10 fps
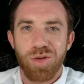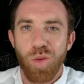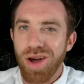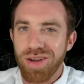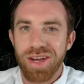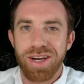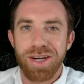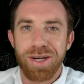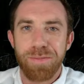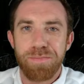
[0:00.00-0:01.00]

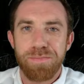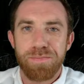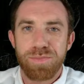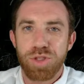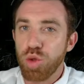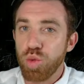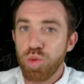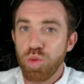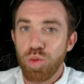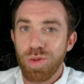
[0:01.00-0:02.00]
Welcome to
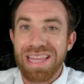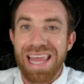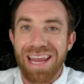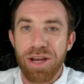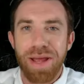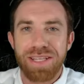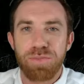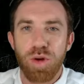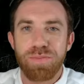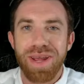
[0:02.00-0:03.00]
the Land Your Bet
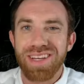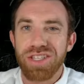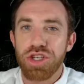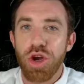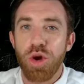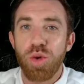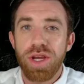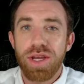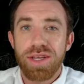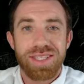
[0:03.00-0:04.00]
Sports Betting Show.
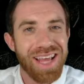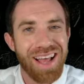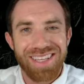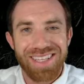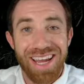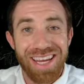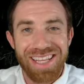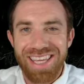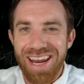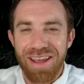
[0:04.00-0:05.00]
Solid night
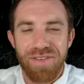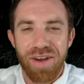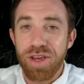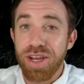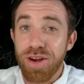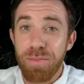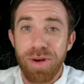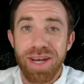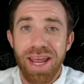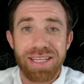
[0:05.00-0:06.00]
in the NFL here on
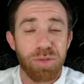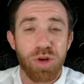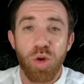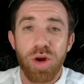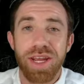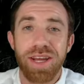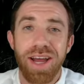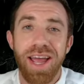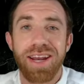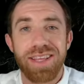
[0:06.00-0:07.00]
Monday as I'm recording
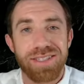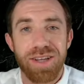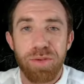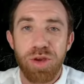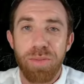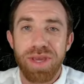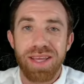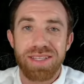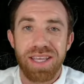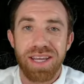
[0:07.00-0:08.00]
ahead of this
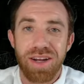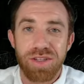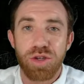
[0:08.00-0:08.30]
WNBA slate on